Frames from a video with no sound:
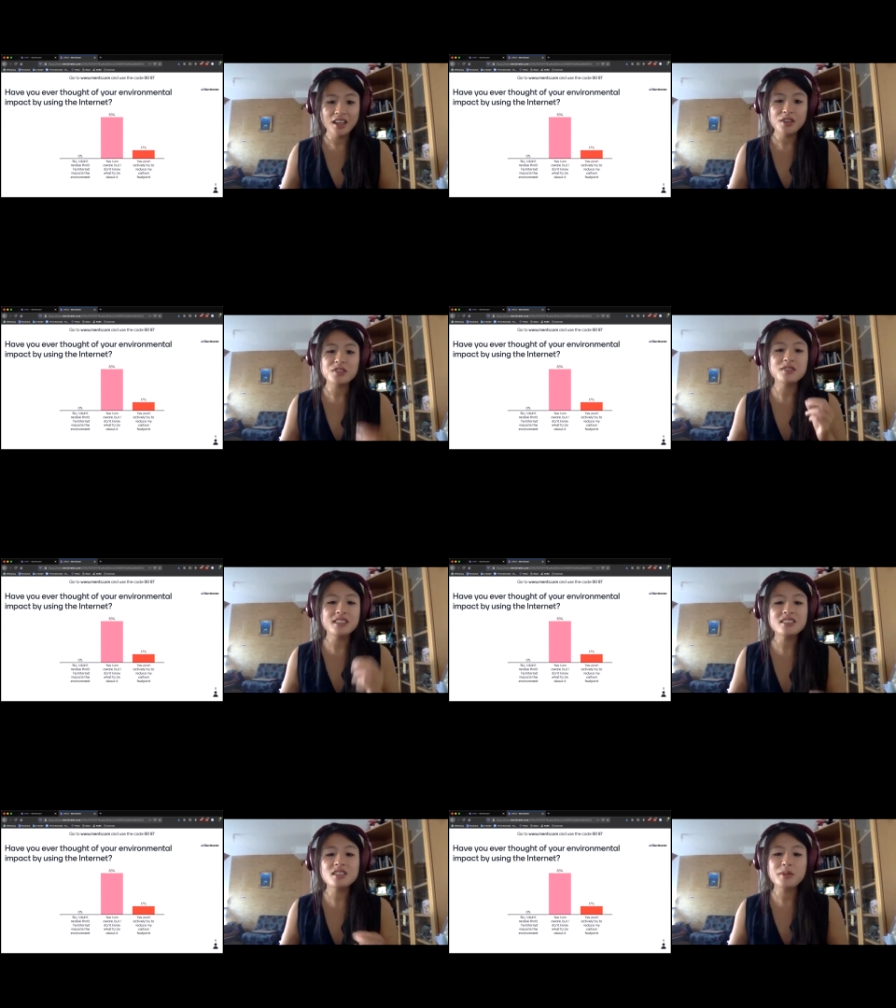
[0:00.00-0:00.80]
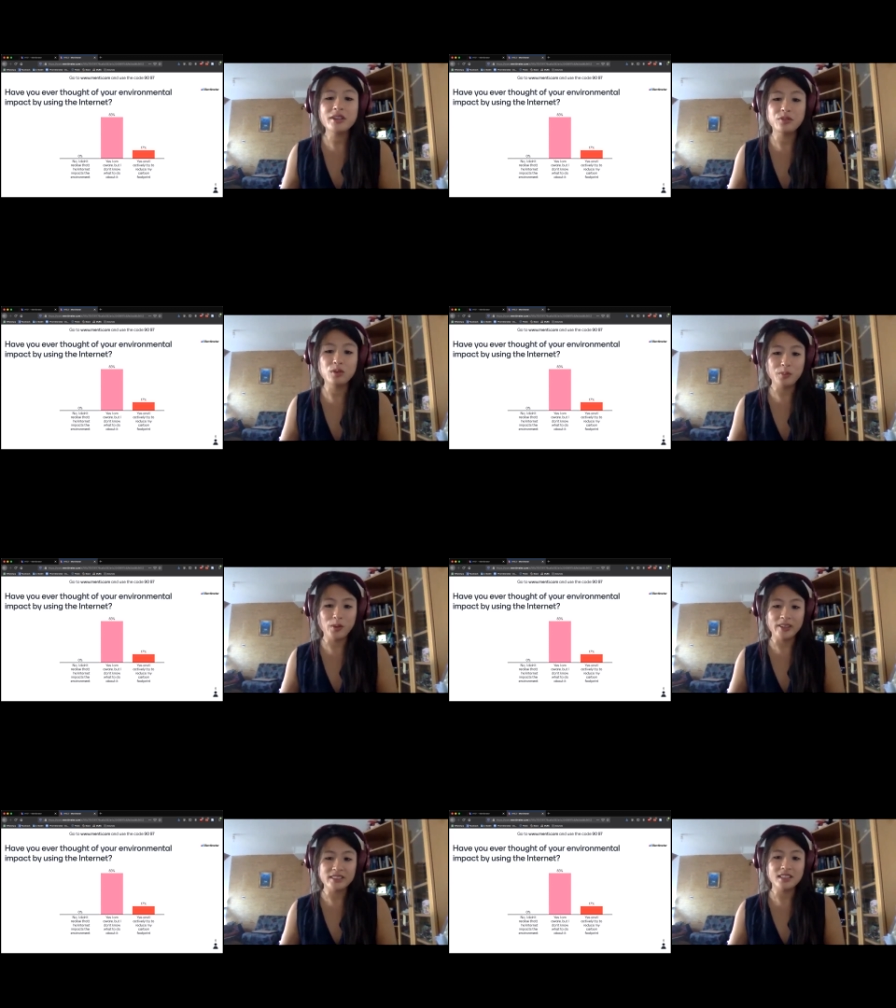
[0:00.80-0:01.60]
So these are my 4
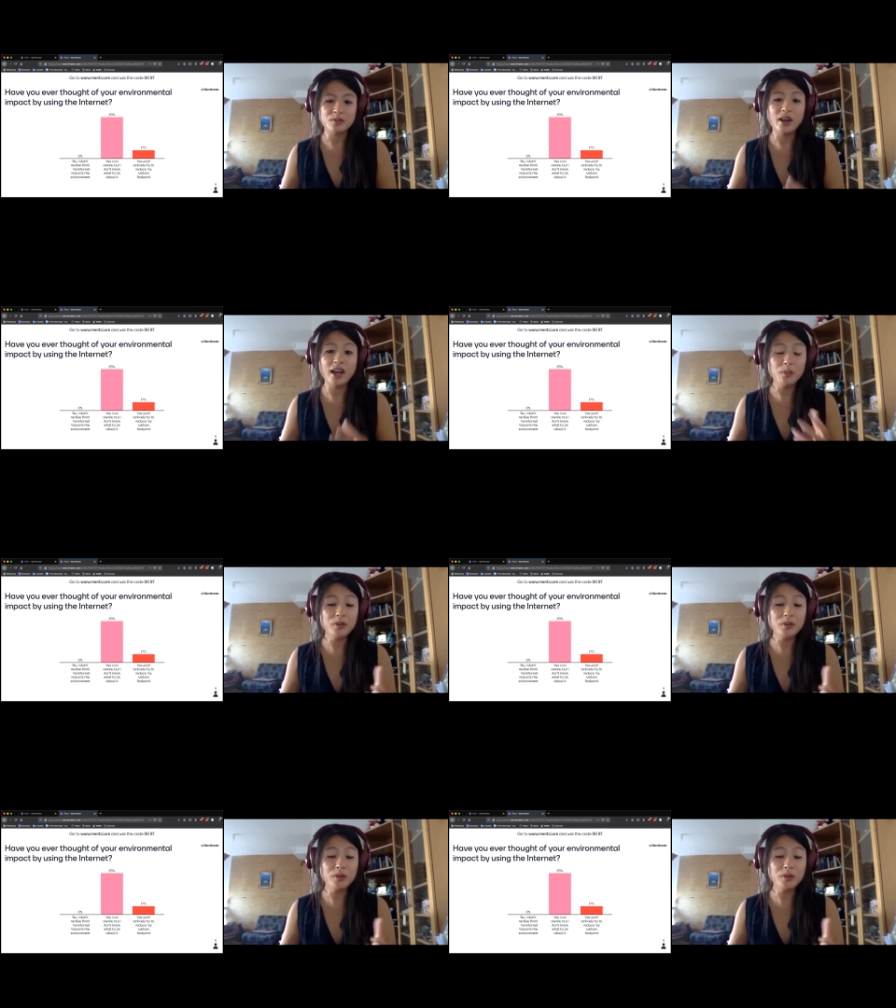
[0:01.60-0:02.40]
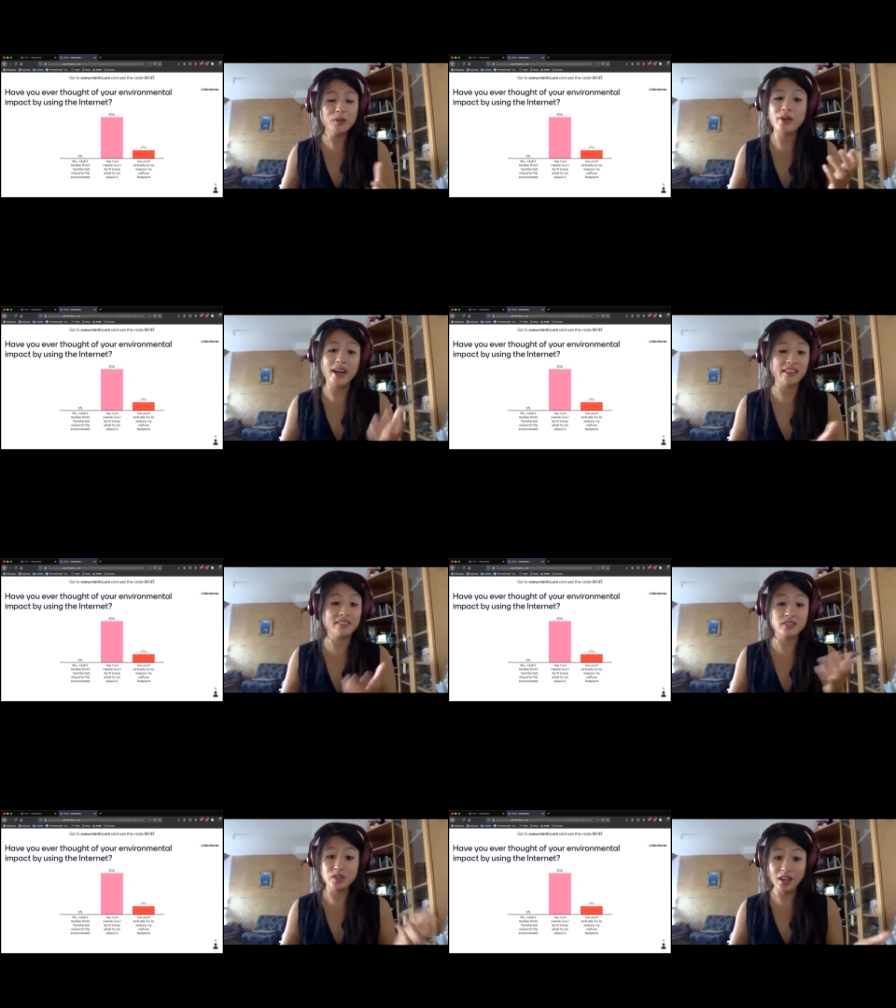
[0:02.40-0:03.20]
points that will help you along your path
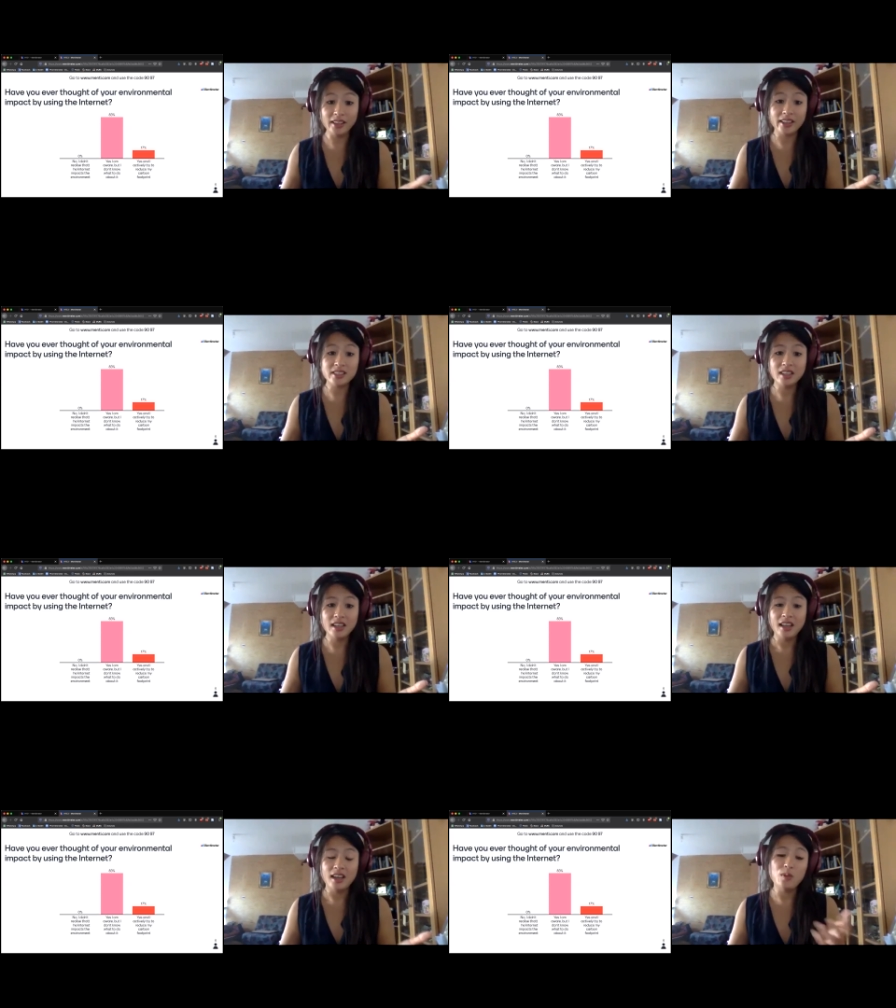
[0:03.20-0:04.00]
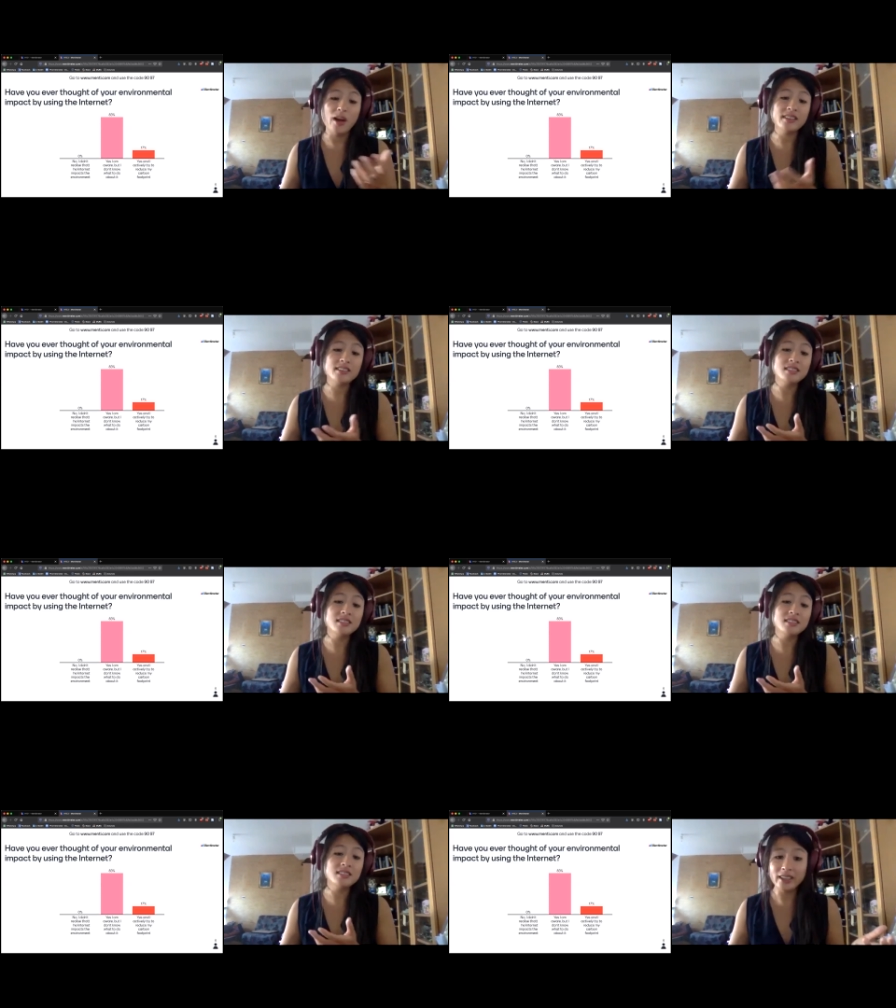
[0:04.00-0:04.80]
to knowledge. And while it's
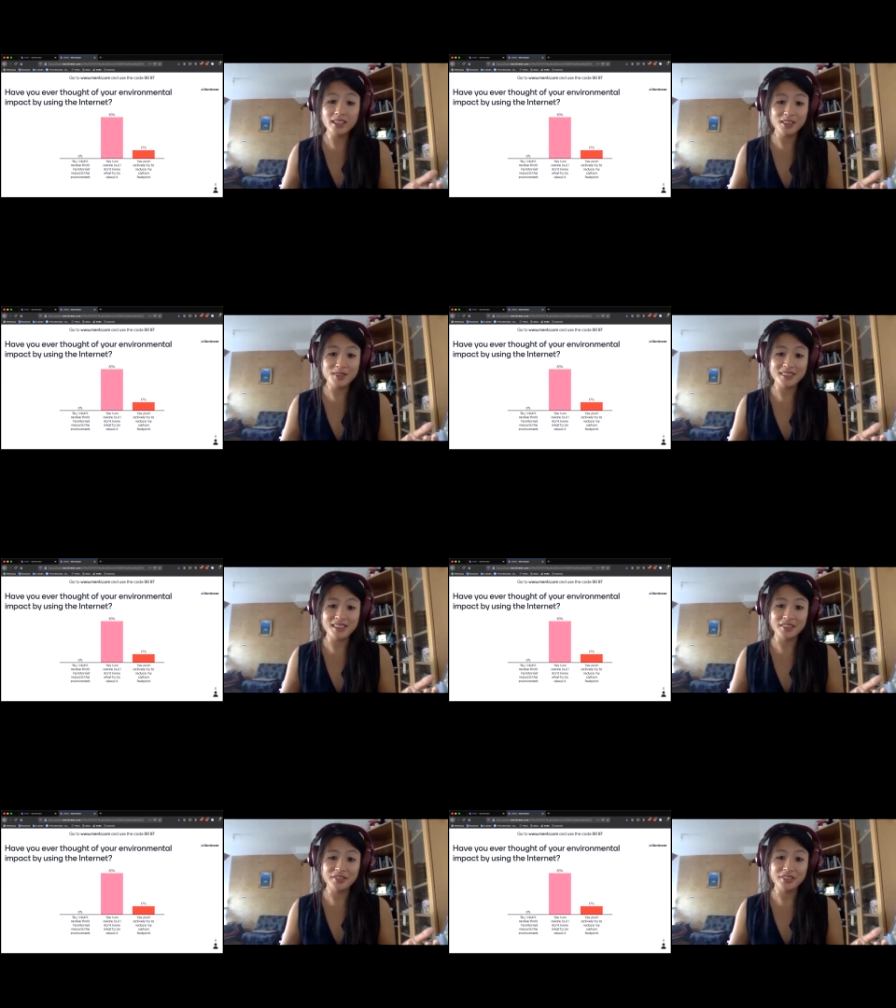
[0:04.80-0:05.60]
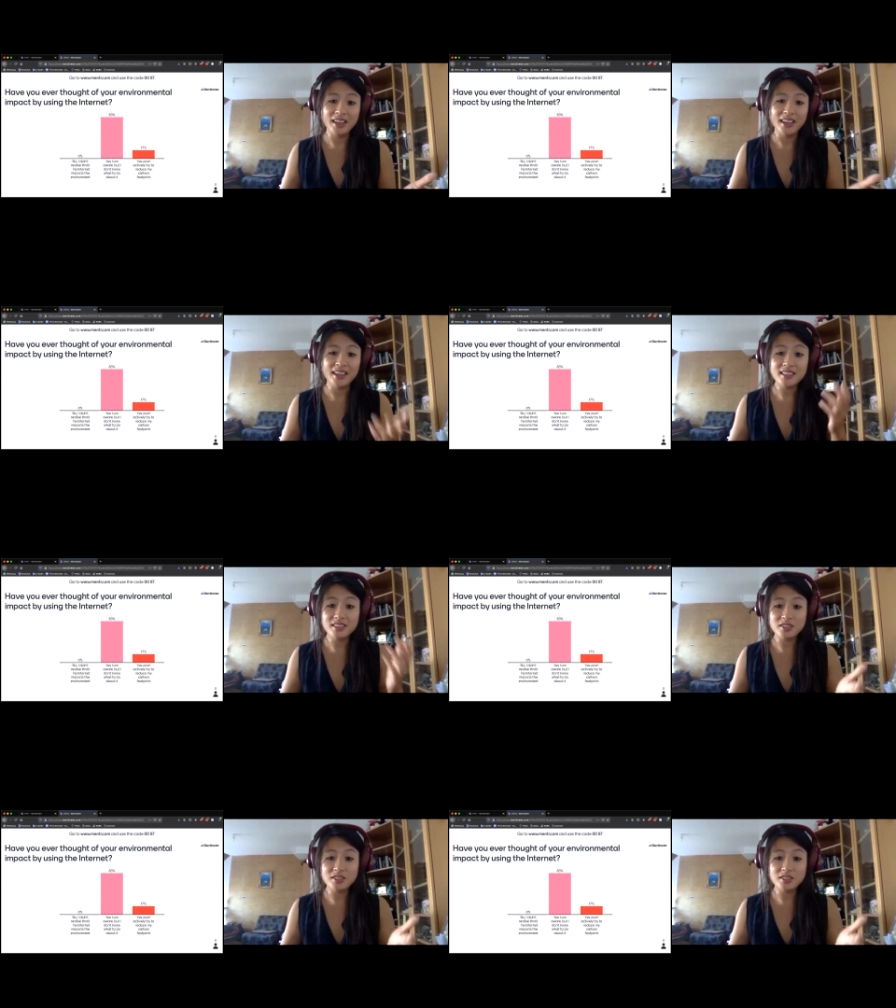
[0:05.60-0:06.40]
not all inclusive, it is a
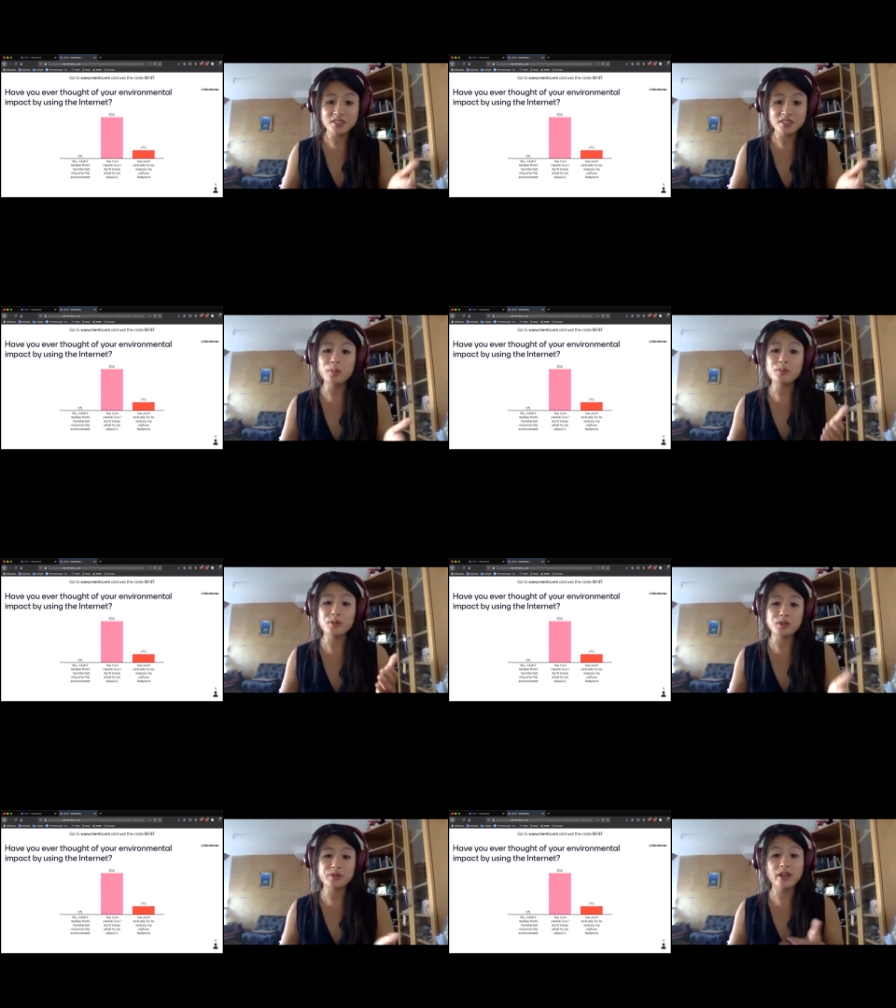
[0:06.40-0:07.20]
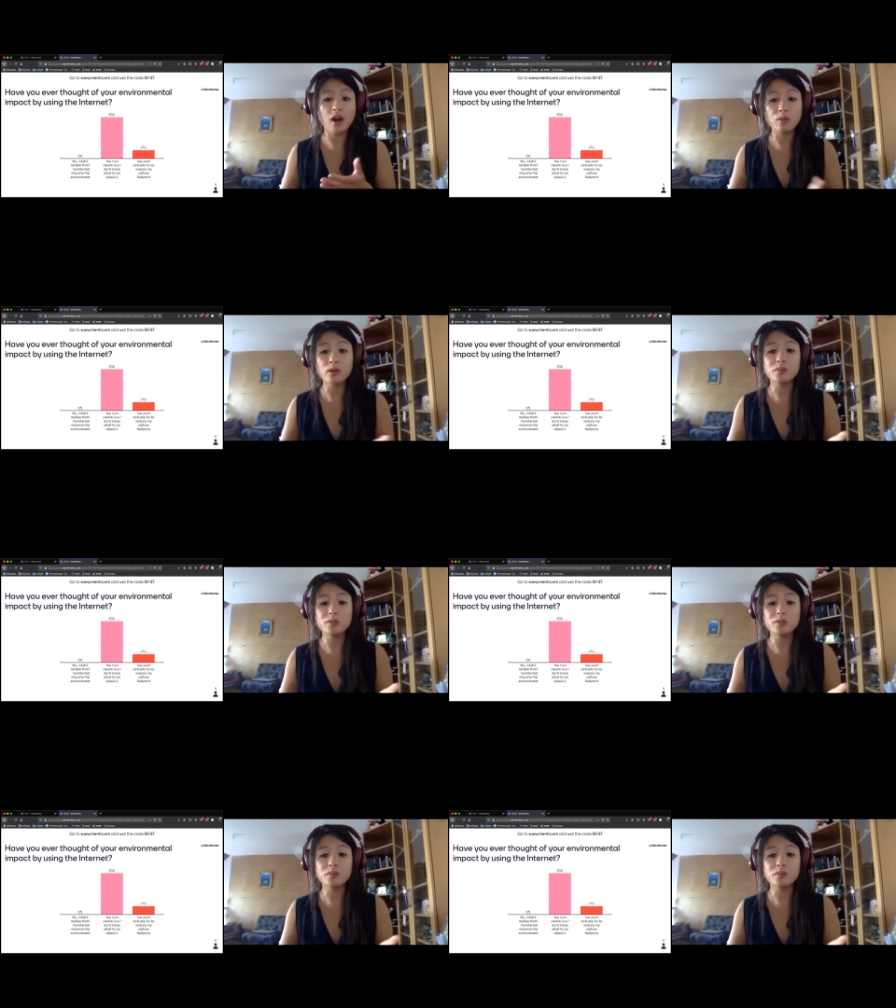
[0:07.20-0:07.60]
start to help improving our world